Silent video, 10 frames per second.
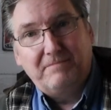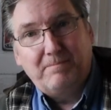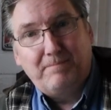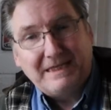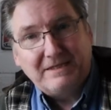
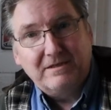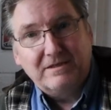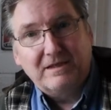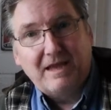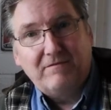The
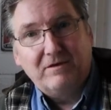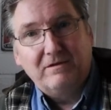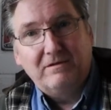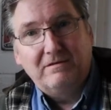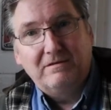bitterness
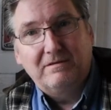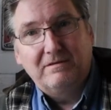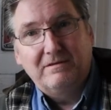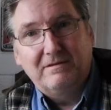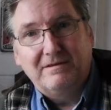level
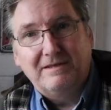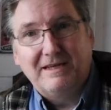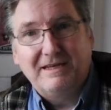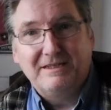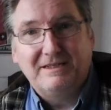
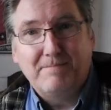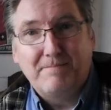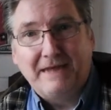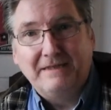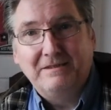is
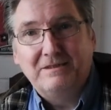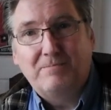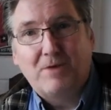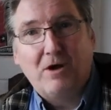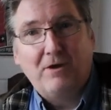dependent
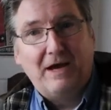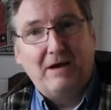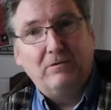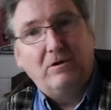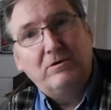upon
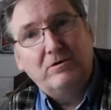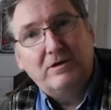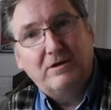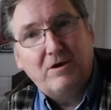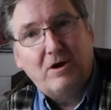how
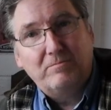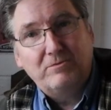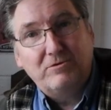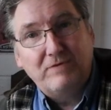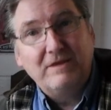long the
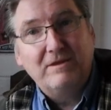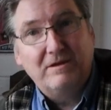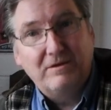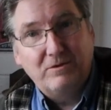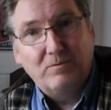hops are in
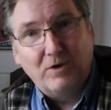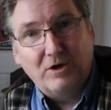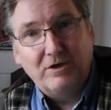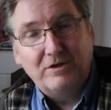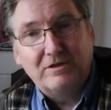the
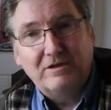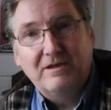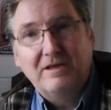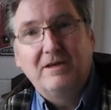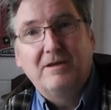wort,
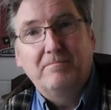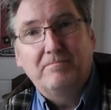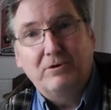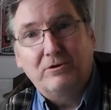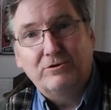
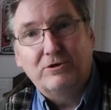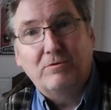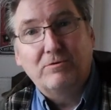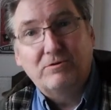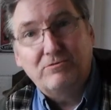but
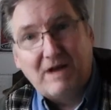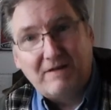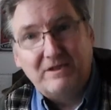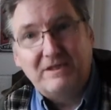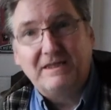also the
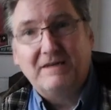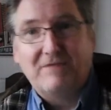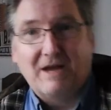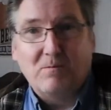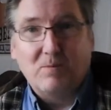gravity
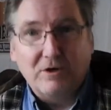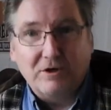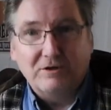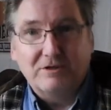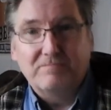of that
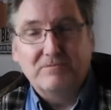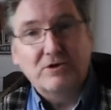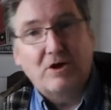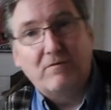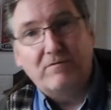wort.
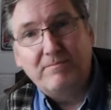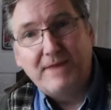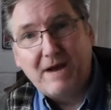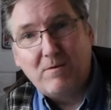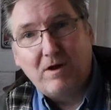So
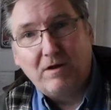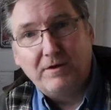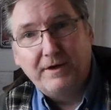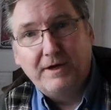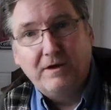from now
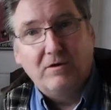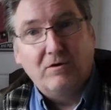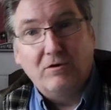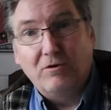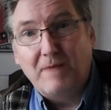on,
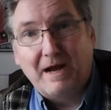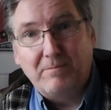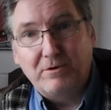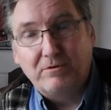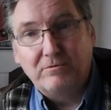all my
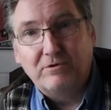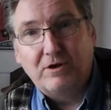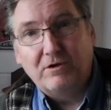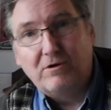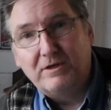brews
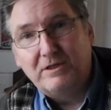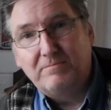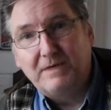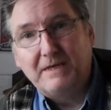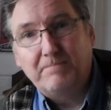are going
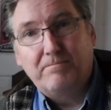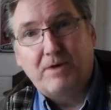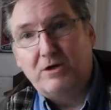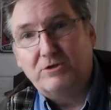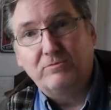to be
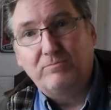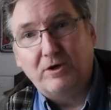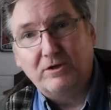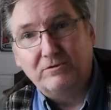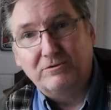partial
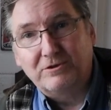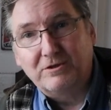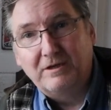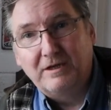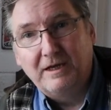
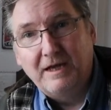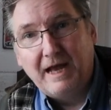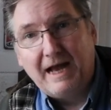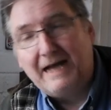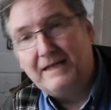boils.
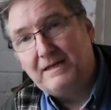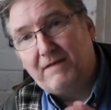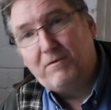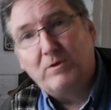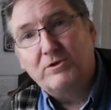And
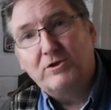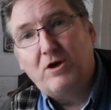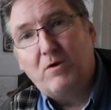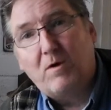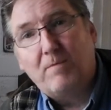you want to
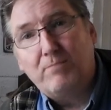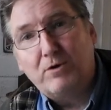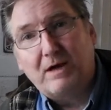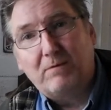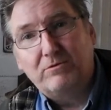know what
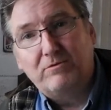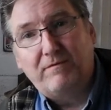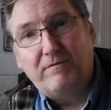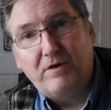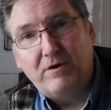book I was
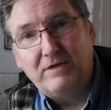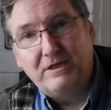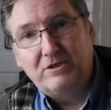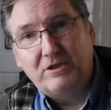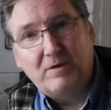
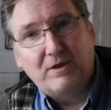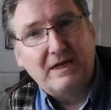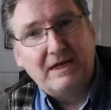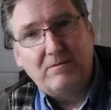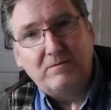referring to, I
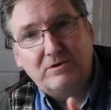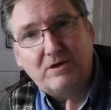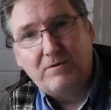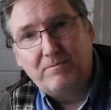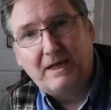think it
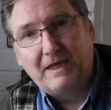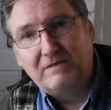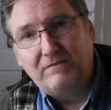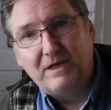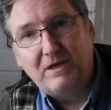was on my
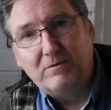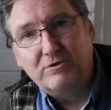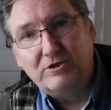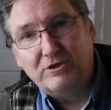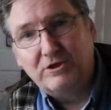last video
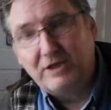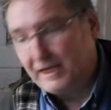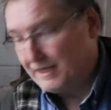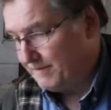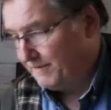on
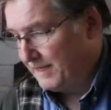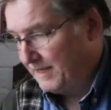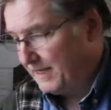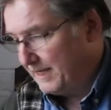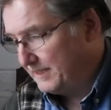Sunday,
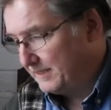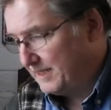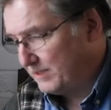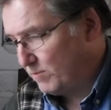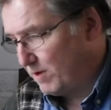it's
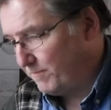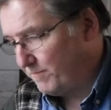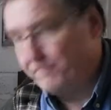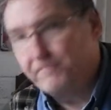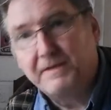this
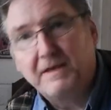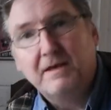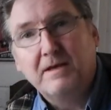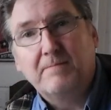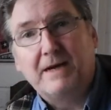one
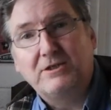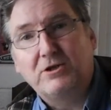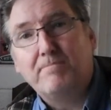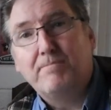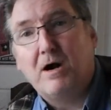by
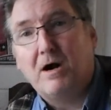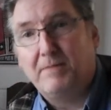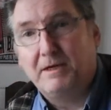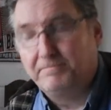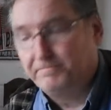John
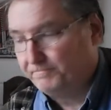Palmer.